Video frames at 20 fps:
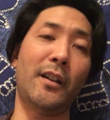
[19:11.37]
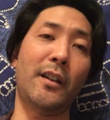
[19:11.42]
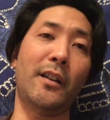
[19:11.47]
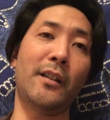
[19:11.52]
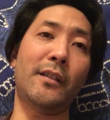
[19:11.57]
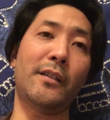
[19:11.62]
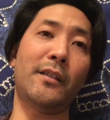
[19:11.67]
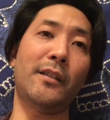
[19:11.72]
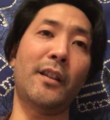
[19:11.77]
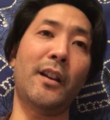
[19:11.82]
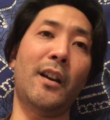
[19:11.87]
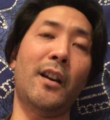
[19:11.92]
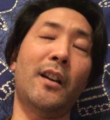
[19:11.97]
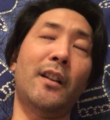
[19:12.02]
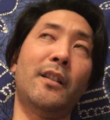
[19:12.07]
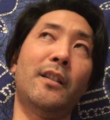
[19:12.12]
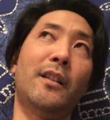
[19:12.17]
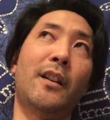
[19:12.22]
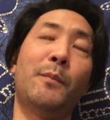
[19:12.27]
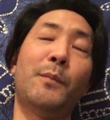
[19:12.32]
it's
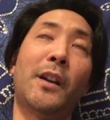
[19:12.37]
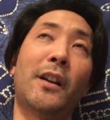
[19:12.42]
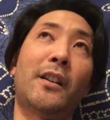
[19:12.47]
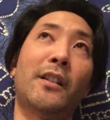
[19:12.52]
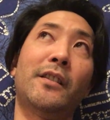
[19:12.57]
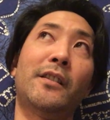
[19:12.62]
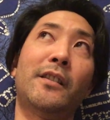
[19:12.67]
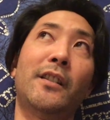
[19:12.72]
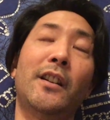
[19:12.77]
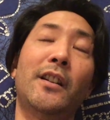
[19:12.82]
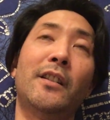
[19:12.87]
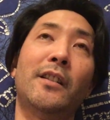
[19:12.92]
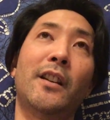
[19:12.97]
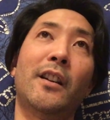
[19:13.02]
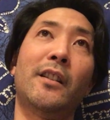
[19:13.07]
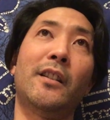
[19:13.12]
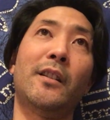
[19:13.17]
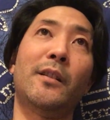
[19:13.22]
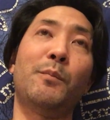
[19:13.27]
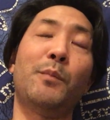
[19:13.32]
not I'm not going to say
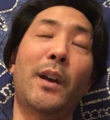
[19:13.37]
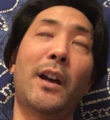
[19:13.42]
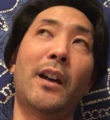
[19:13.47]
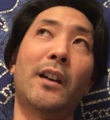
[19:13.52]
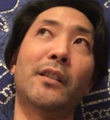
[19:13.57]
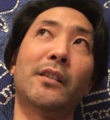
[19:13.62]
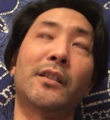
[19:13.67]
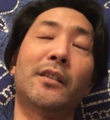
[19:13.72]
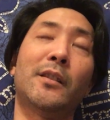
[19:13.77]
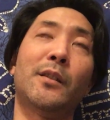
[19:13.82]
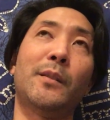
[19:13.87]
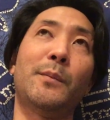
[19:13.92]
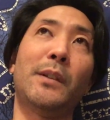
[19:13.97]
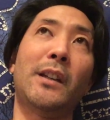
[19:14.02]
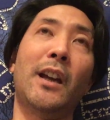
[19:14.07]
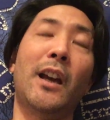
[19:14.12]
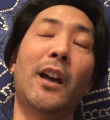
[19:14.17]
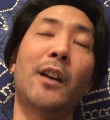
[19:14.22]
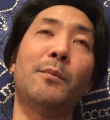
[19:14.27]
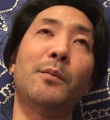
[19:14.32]
nothing bad is going to be
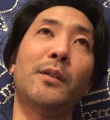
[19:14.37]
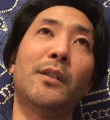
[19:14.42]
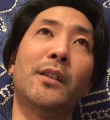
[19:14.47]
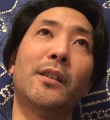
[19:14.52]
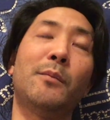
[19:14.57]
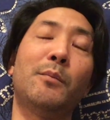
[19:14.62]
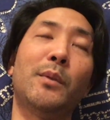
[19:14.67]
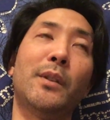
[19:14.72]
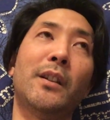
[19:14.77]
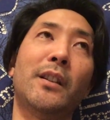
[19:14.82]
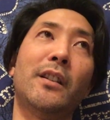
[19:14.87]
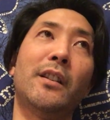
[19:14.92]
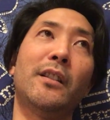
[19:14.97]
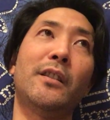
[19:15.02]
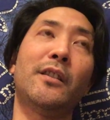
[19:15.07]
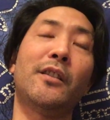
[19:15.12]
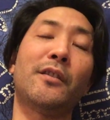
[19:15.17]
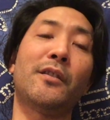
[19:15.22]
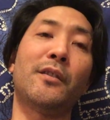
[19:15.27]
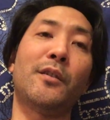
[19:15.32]
happening, but
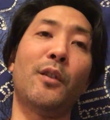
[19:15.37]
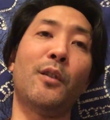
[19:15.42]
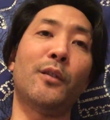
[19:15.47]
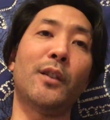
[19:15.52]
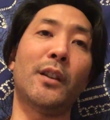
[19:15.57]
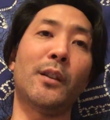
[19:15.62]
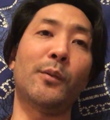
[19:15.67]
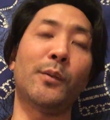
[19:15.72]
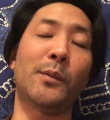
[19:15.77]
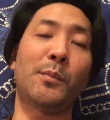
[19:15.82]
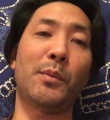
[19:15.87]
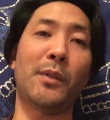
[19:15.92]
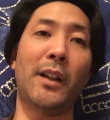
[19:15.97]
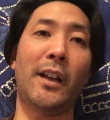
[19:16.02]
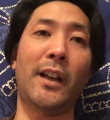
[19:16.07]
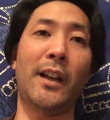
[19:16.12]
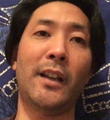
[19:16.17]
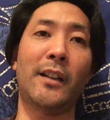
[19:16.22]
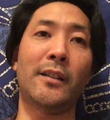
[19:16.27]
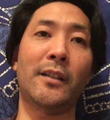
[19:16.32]
just know that it was
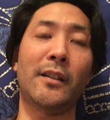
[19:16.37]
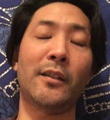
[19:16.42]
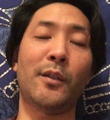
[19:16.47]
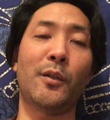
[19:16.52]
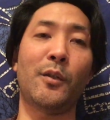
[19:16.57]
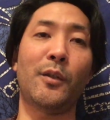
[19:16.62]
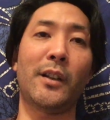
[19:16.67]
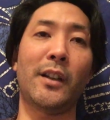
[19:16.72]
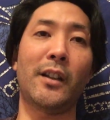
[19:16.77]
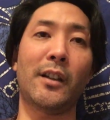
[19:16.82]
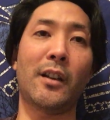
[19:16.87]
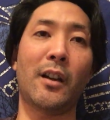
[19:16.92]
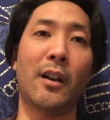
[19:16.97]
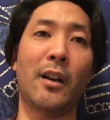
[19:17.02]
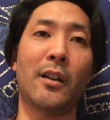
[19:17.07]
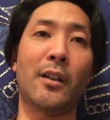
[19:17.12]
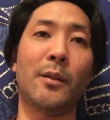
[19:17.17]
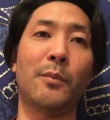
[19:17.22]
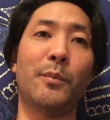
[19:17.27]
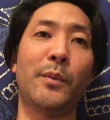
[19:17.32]
planned and don't get
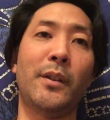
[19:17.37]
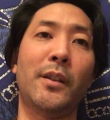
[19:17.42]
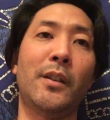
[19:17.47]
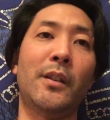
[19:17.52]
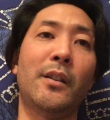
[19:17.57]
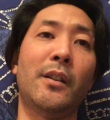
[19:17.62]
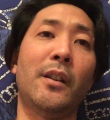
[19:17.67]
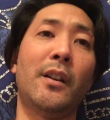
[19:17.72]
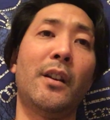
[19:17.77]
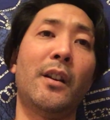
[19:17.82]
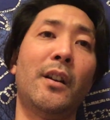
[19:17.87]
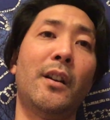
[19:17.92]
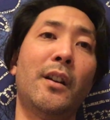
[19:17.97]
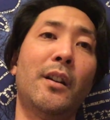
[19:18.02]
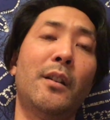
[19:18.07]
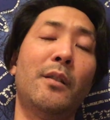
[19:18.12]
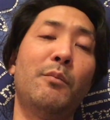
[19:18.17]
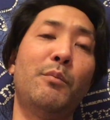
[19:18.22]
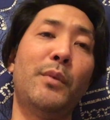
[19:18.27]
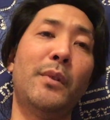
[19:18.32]
caught up in
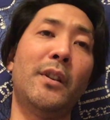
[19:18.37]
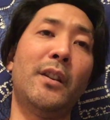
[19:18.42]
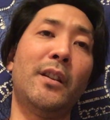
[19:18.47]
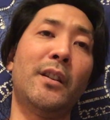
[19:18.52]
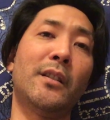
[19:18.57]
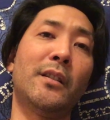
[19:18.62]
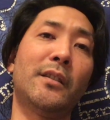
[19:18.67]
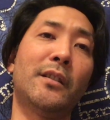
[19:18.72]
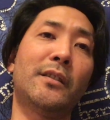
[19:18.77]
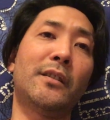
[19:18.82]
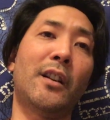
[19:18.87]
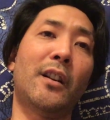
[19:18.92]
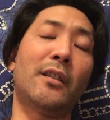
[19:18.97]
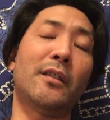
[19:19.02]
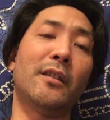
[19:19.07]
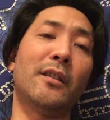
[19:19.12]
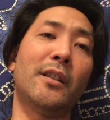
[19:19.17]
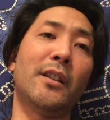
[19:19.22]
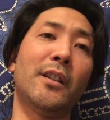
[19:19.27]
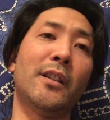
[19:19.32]
being
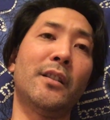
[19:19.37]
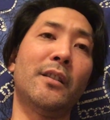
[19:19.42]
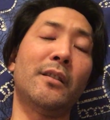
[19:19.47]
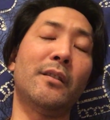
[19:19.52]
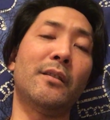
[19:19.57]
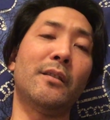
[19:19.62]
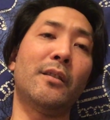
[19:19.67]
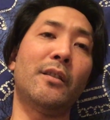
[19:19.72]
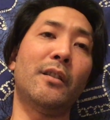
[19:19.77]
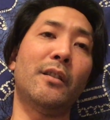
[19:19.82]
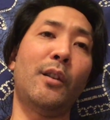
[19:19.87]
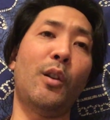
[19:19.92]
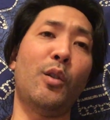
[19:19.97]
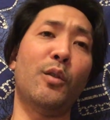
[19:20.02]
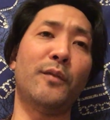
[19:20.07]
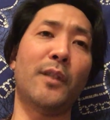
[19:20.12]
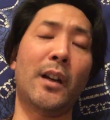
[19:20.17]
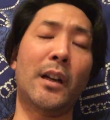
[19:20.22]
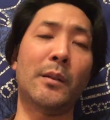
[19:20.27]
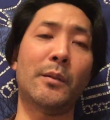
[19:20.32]
suckered in to
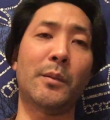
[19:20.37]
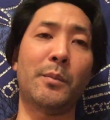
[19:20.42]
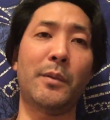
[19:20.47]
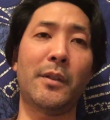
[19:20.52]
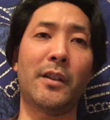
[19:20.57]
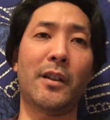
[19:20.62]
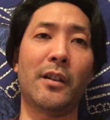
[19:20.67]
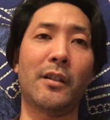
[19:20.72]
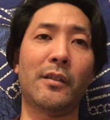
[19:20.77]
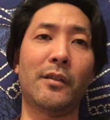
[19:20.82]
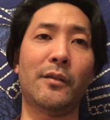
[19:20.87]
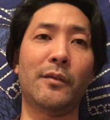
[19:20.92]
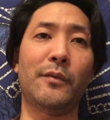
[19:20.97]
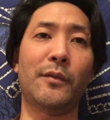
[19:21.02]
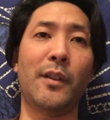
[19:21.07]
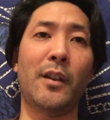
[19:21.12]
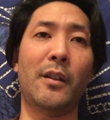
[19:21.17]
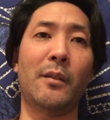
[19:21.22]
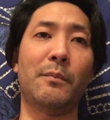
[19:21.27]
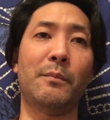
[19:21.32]
low vibes because of
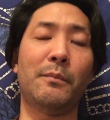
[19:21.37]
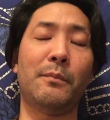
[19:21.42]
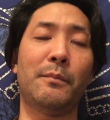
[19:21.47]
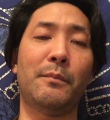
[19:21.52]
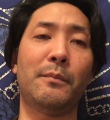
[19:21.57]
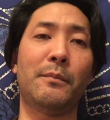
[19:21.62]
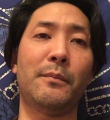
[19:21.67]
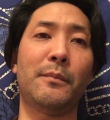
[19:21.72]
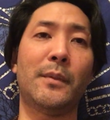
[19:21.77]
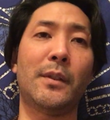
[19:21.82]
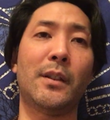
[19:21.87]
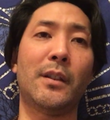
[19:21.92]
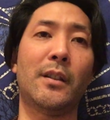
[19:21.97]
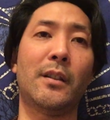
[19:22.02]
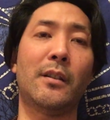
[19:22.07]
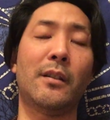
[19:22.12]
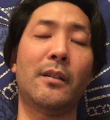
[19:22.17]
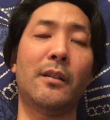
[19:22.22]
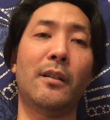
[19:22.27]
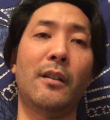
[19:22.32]
them.
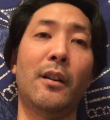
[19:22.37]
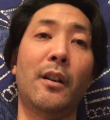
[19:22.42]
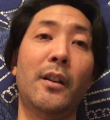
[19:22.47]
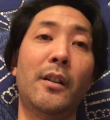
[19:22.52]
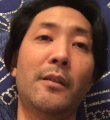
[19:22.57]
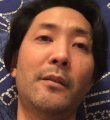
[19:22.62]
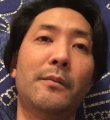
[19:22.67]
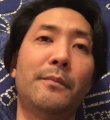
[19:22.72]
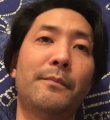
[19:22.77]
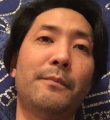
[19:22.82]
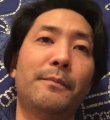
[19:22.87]
All right?